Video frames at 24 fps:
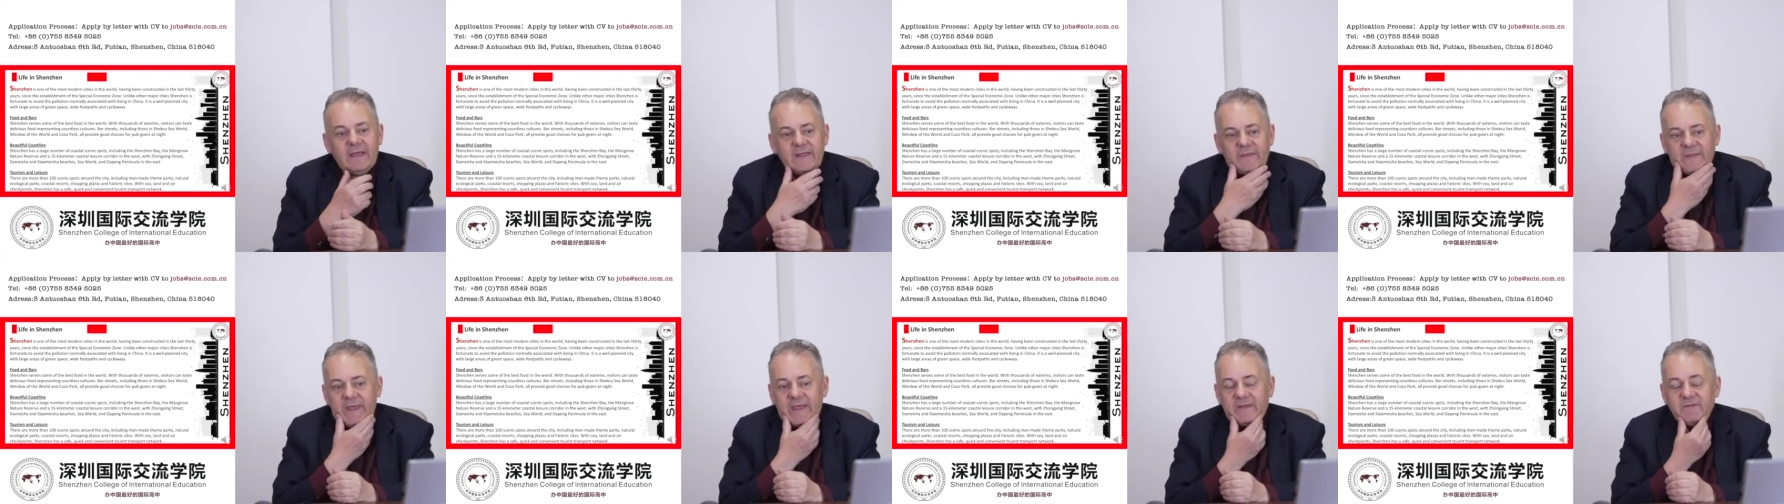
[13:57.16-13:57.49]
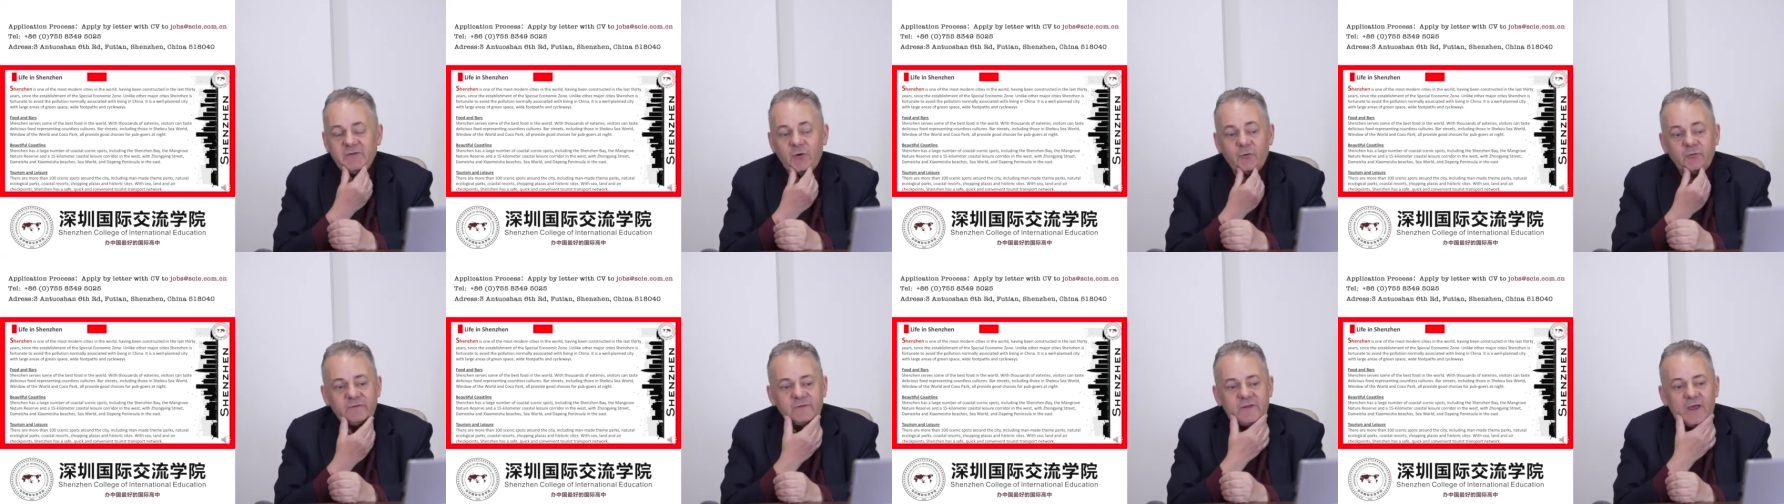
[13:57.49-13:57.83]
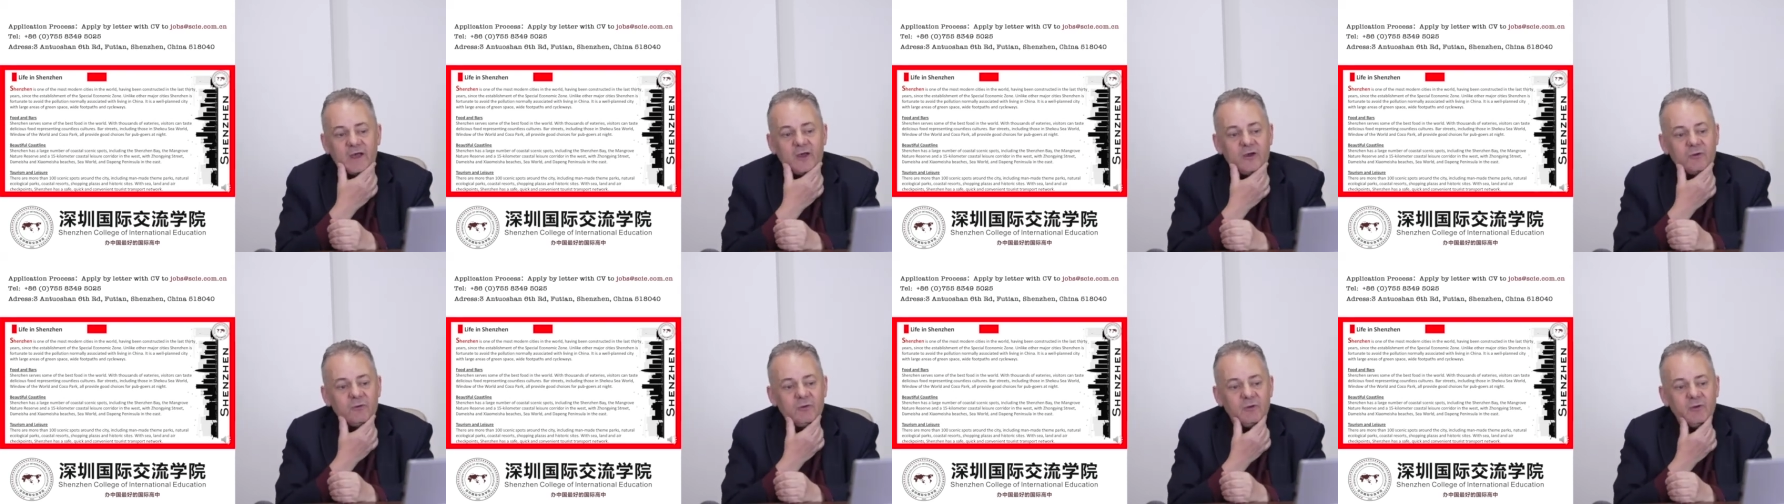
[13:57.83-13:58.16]
There's
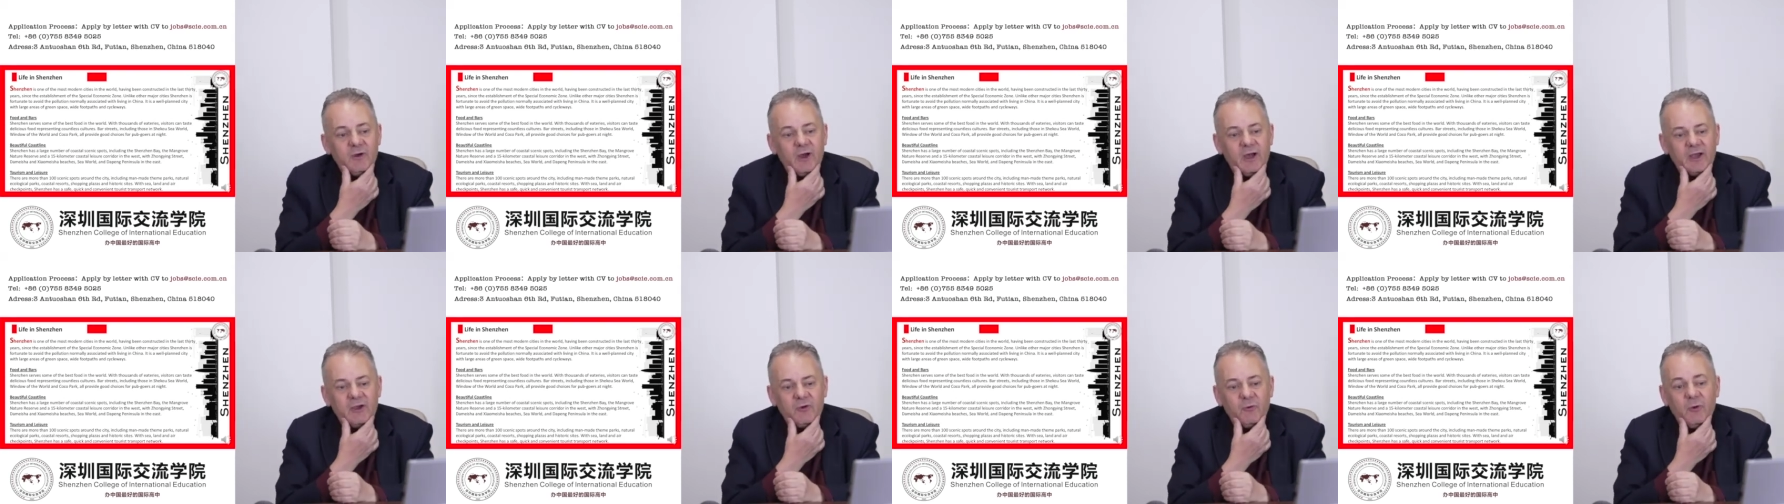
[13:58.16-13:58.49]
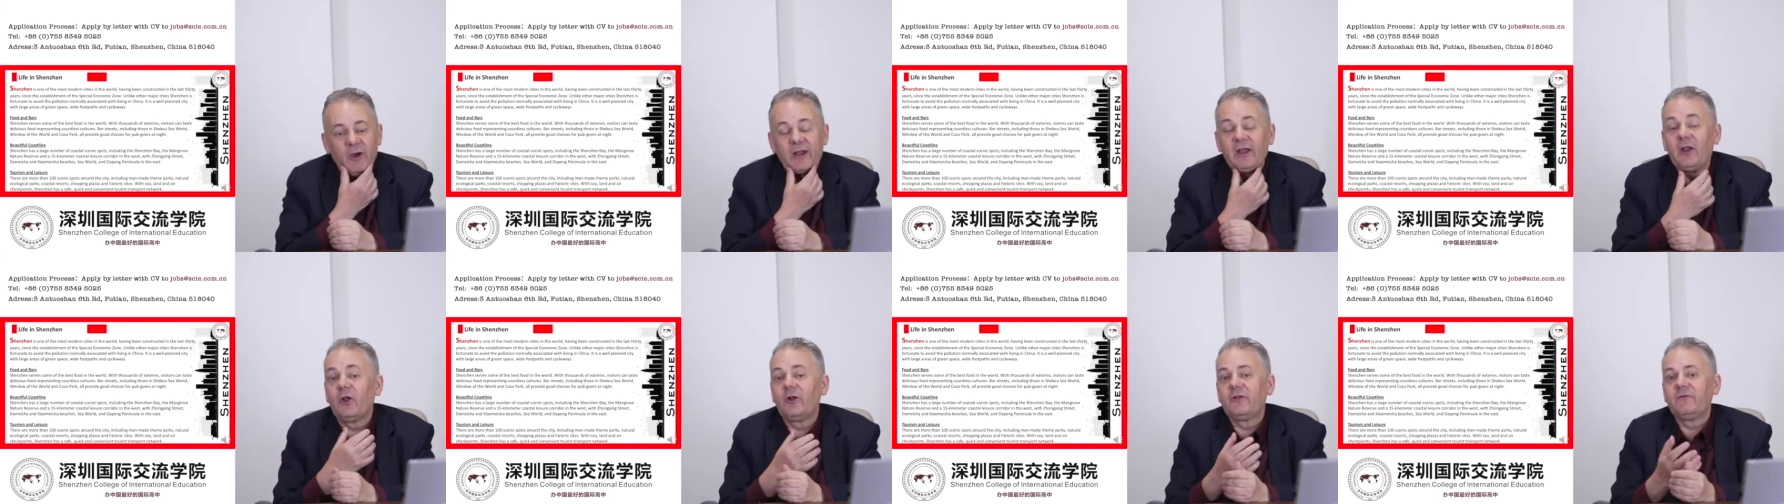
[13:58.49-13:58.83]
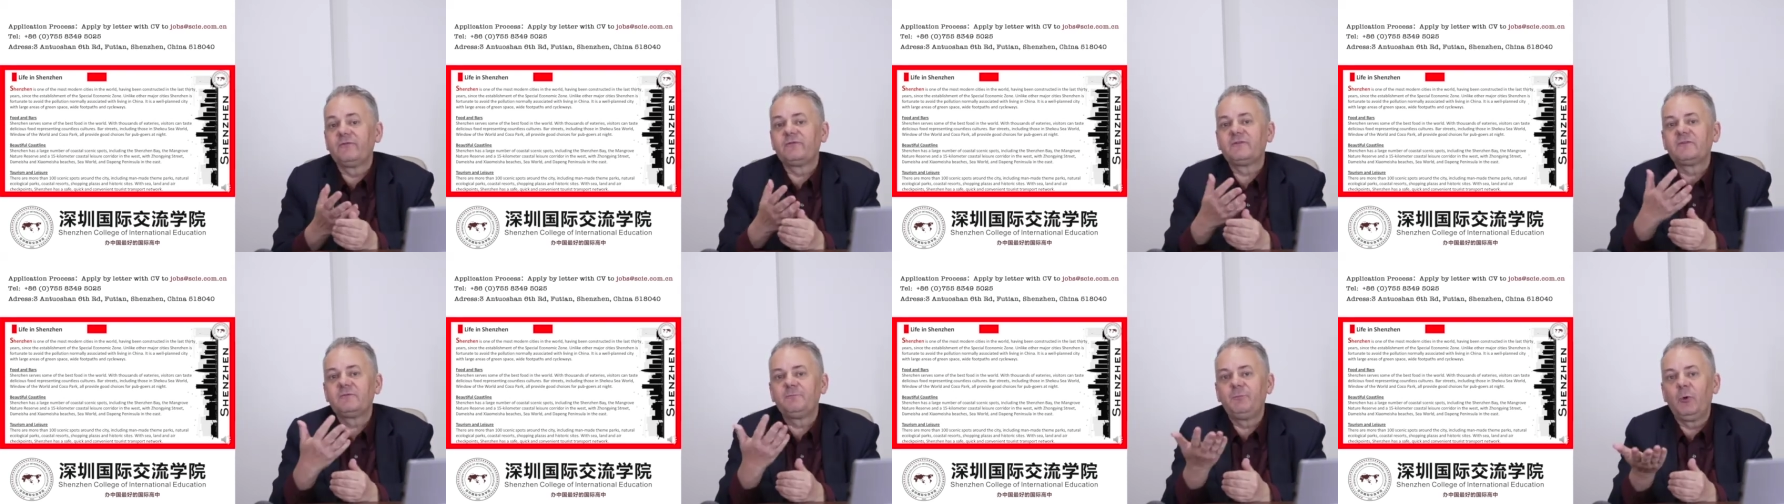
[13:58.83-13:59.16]
also quite a lot
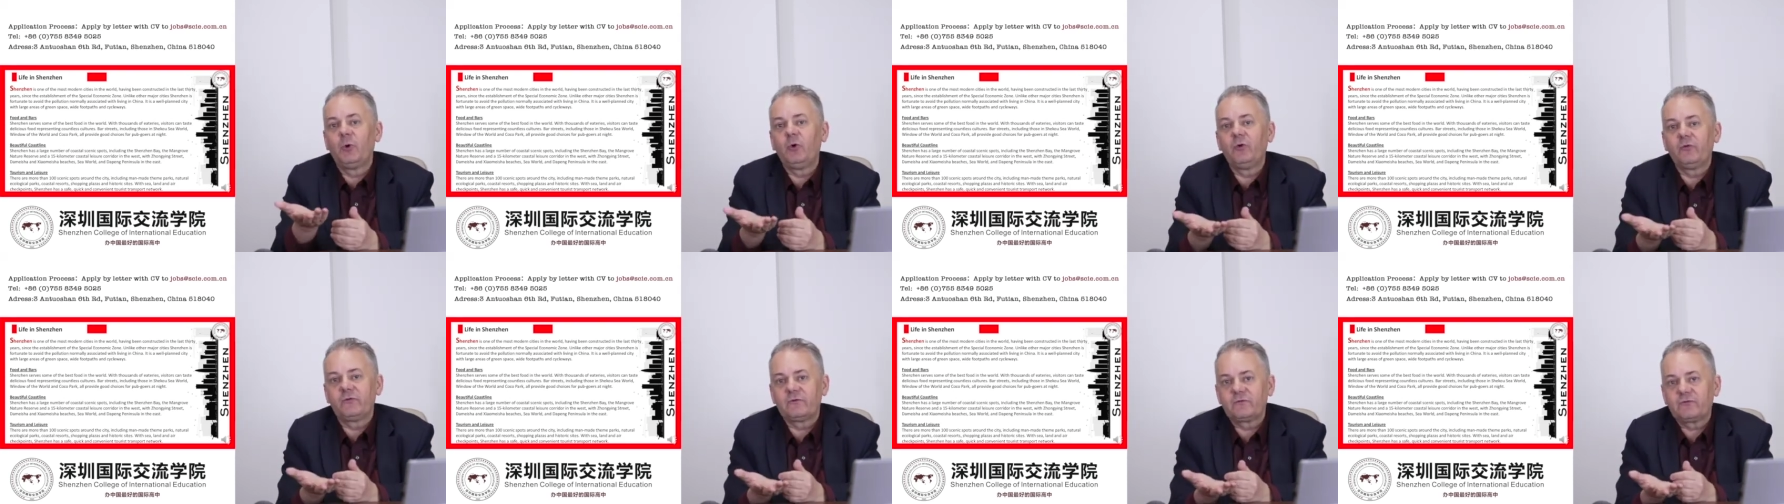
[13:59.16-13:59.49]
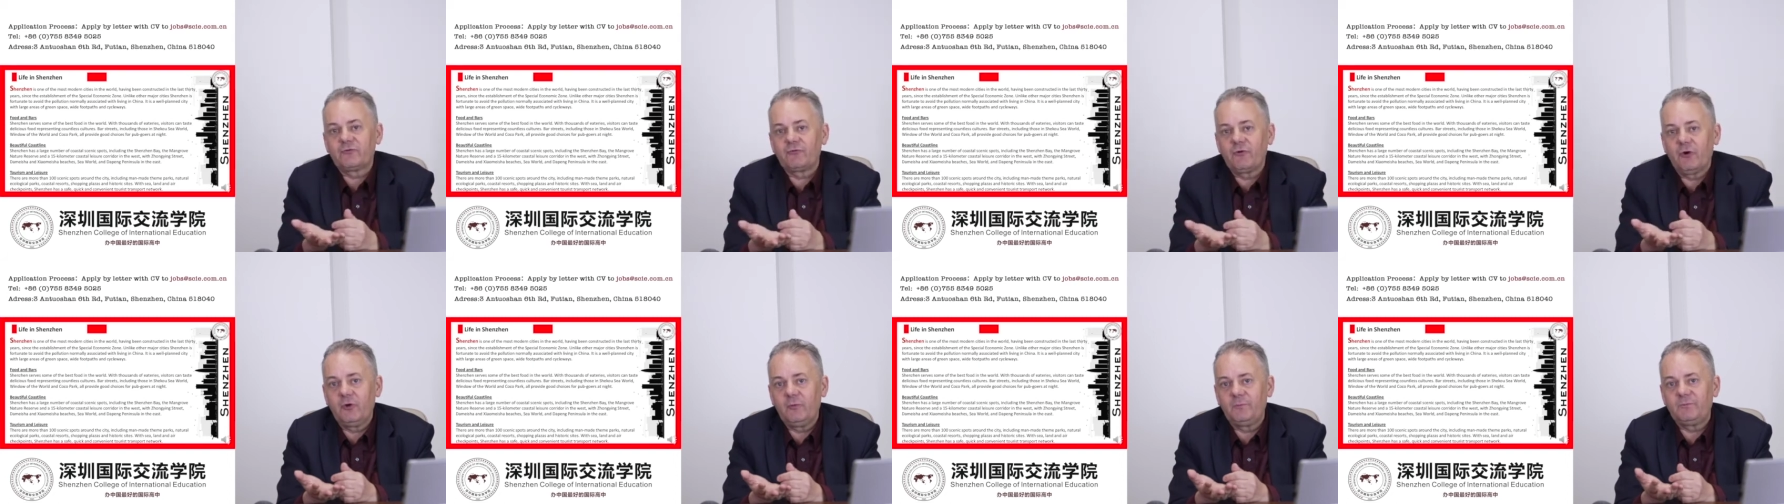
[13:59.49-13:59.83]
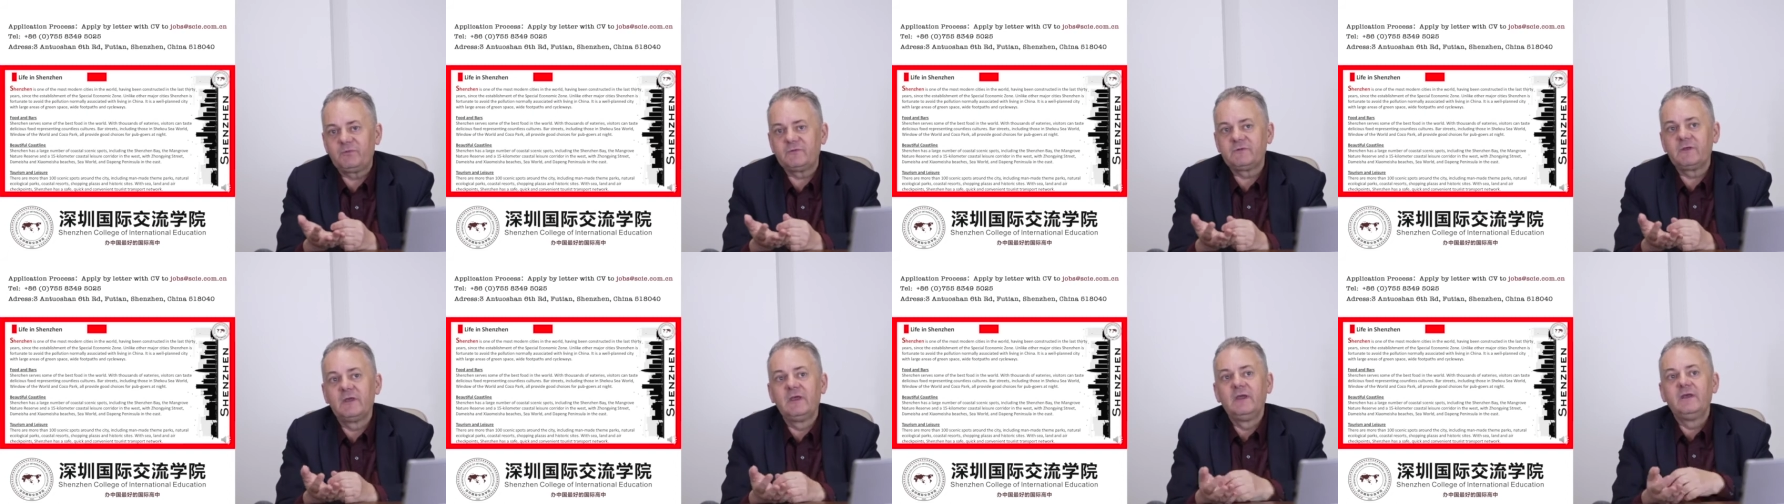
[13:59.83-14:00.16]
of sports
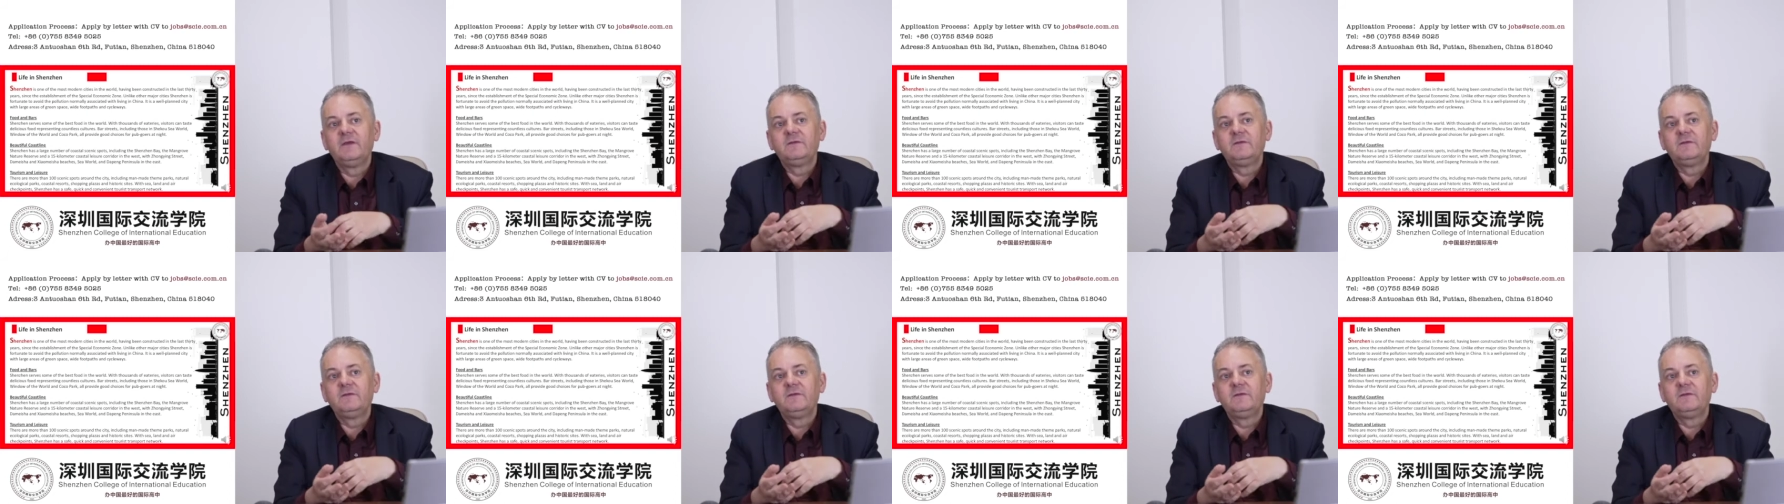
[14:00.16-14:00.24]
groups.